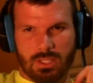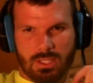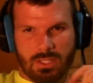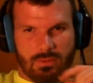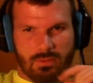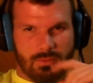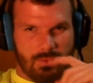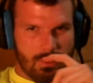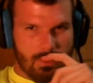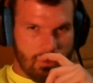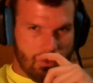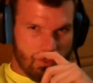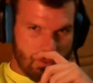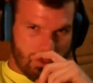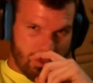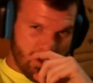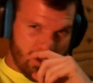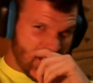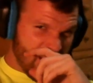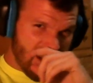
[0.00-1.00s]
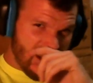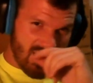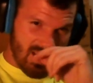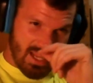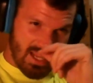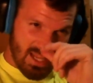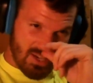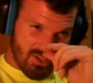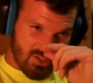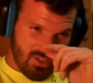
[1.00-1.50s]
if you are not
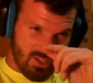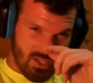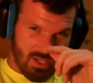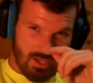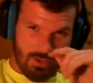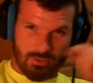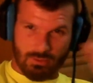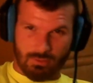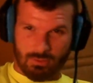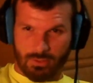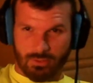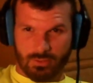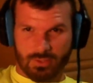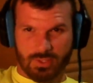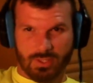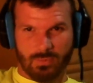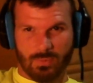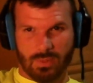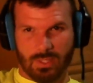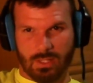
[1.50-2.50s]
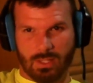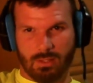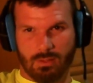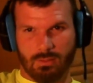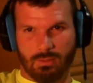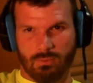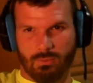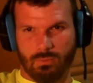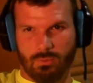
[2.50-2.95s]
actually here to learn something,